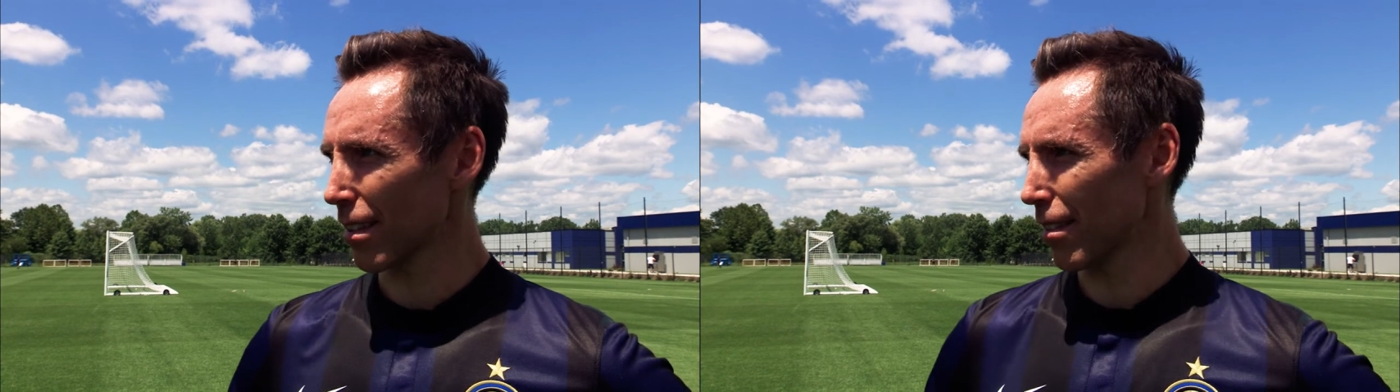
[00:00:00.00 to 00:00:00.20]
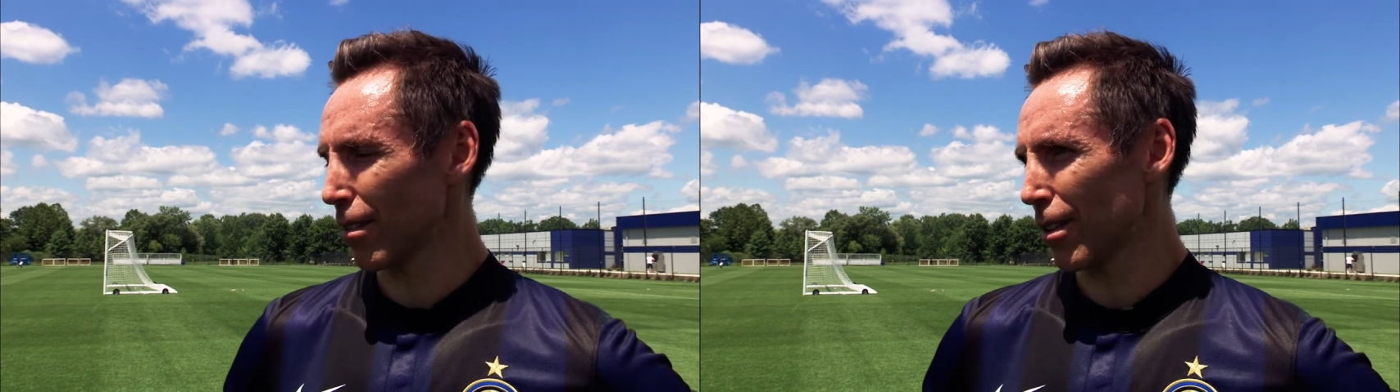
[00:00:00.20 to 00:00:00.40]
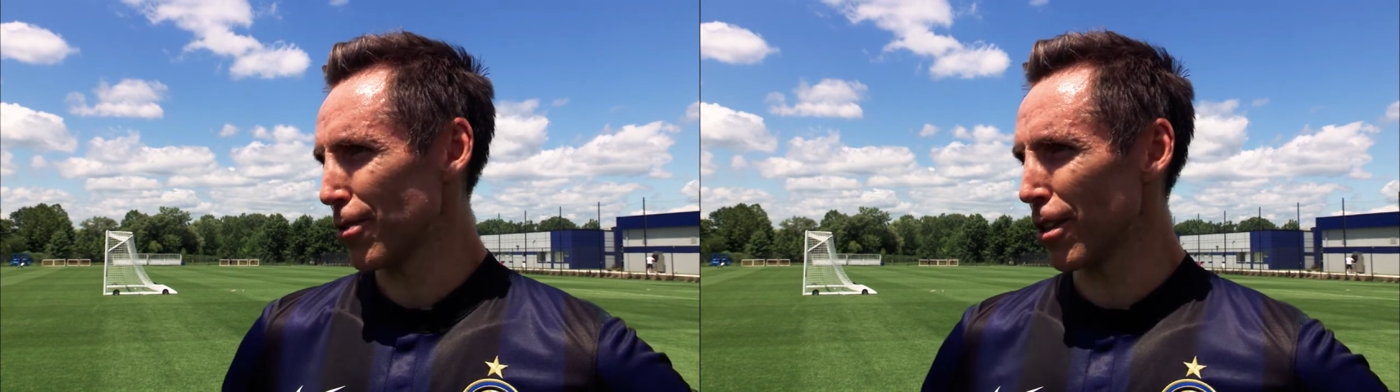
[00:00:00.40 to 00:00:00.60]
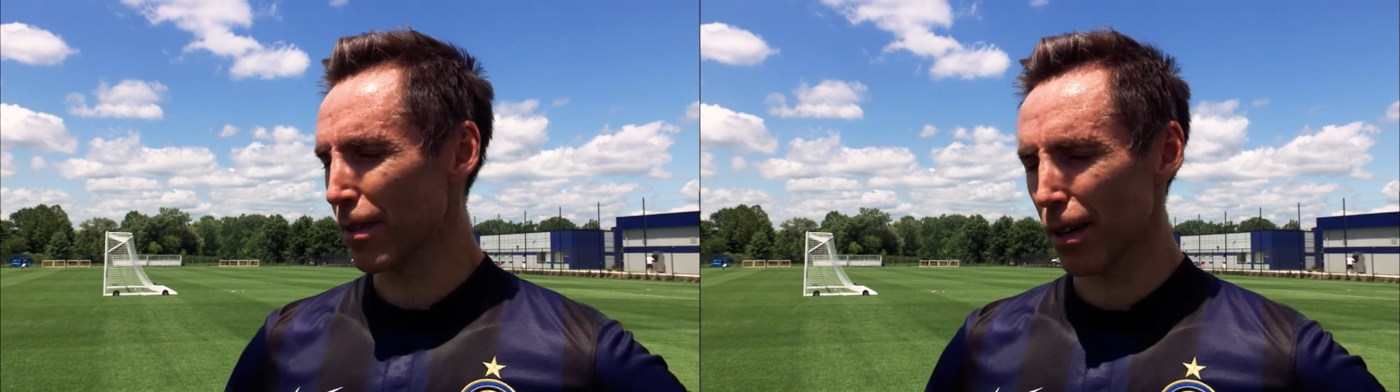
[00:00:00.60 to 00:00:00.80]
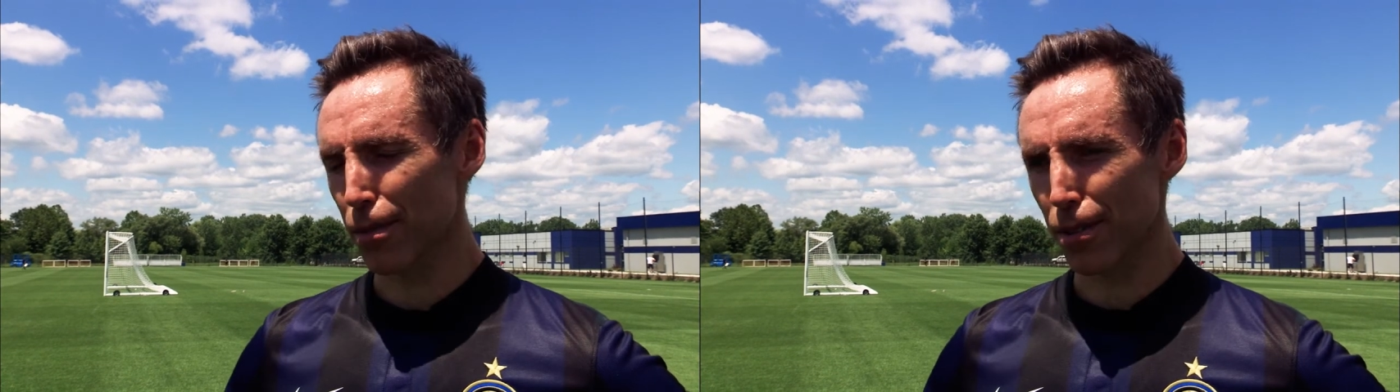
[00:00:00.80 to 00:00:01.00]
you know, a dream
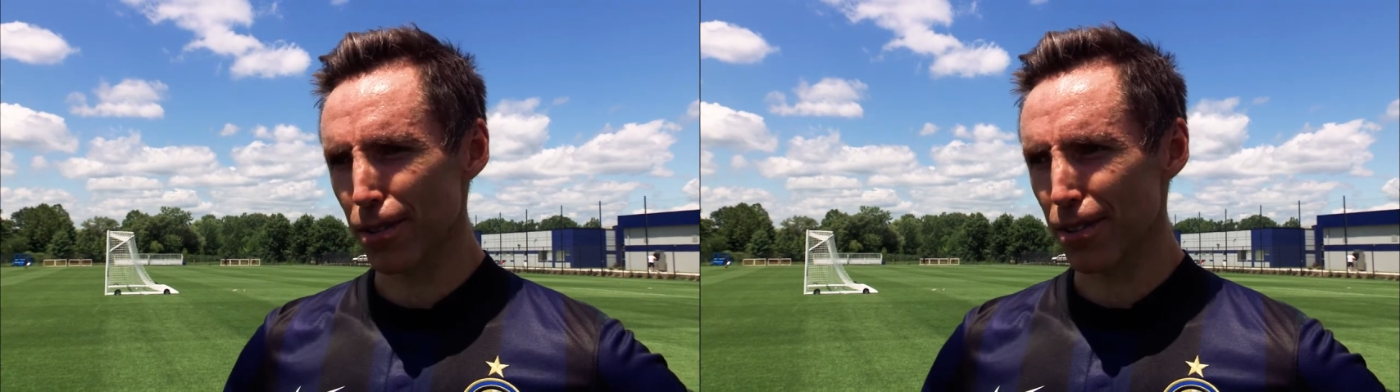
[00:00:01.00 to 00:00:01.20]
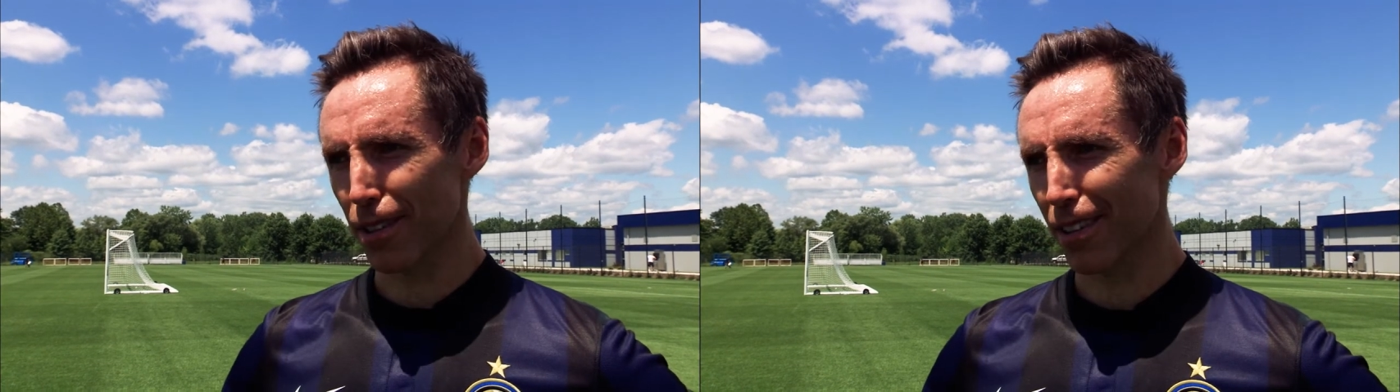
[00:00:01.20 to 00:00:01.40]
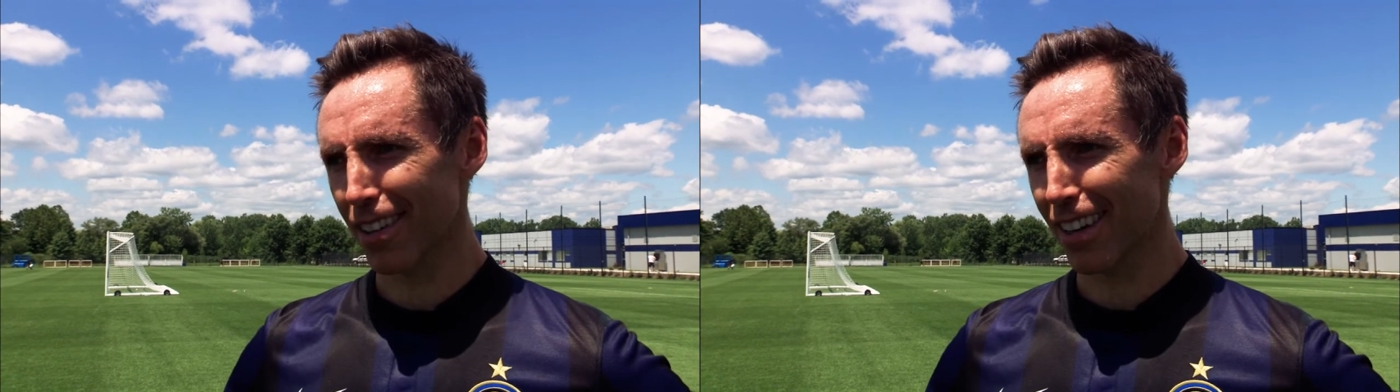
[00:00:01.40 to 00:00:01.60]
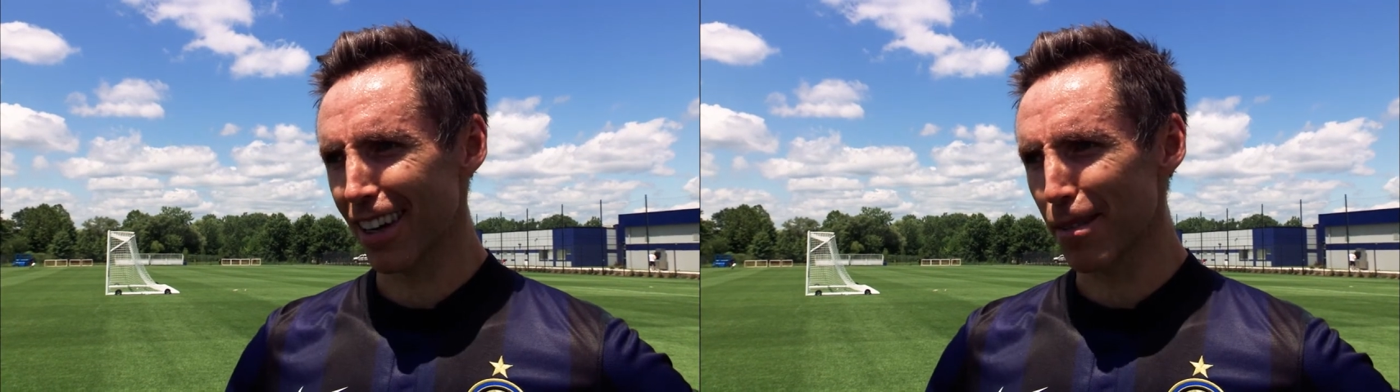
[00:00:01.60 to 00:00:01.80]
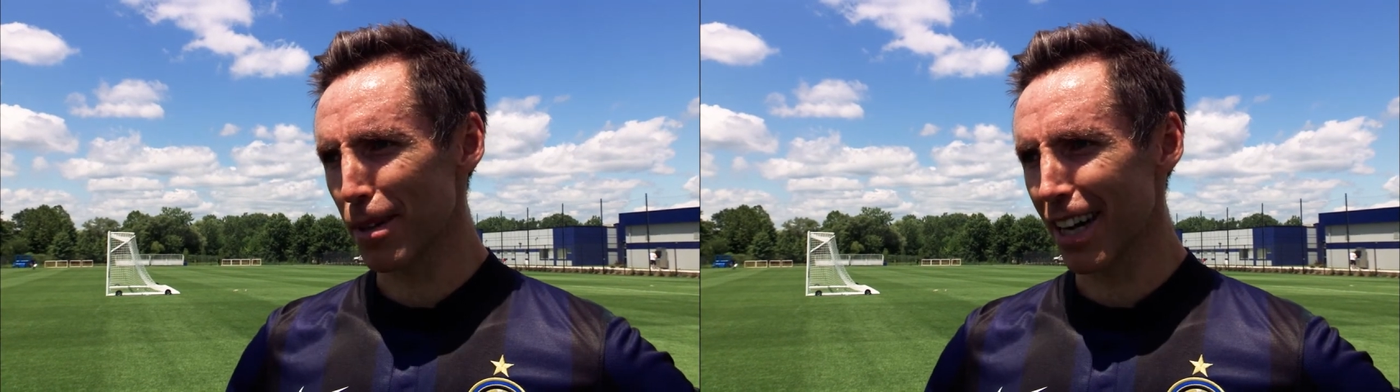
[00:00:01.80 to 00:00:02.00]
come true. So I
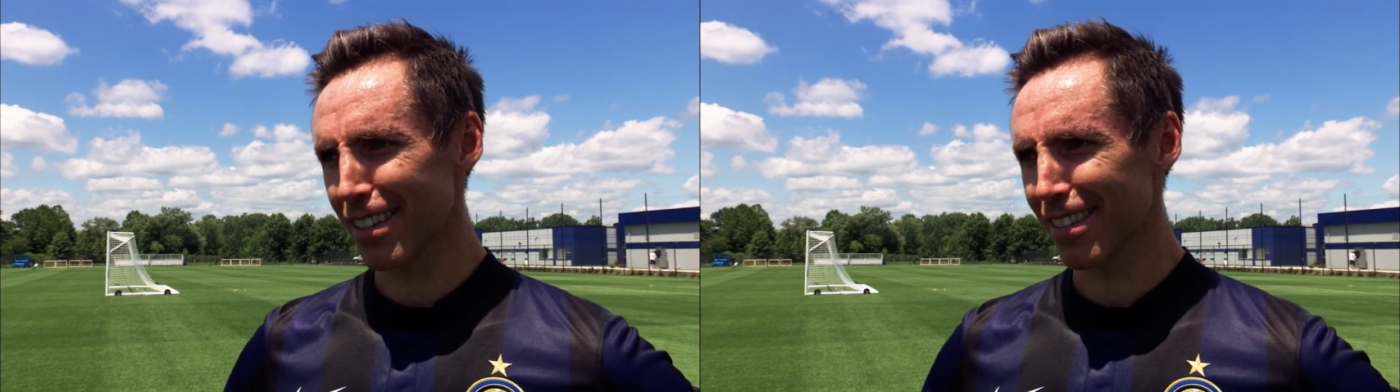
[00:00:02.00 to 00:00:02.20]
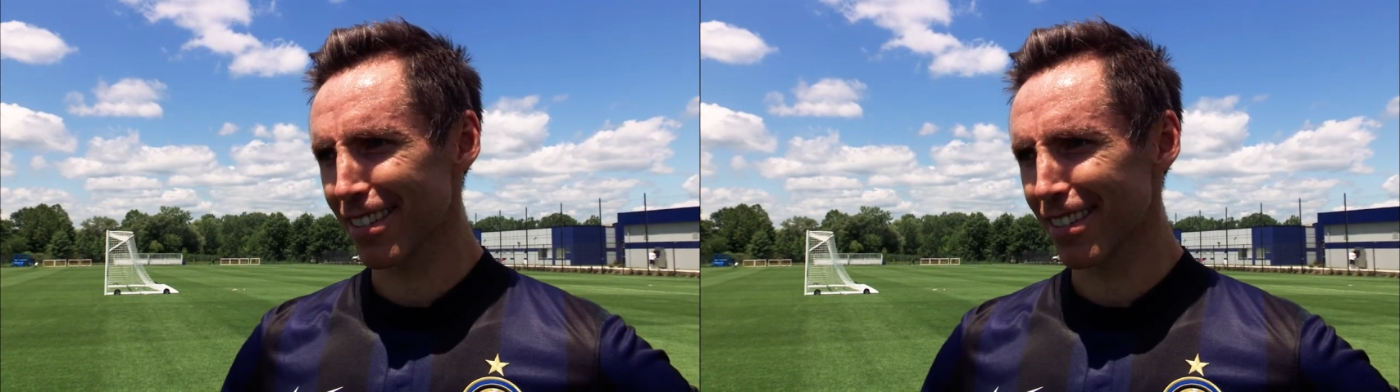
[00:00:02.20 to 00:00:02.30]
had a blast.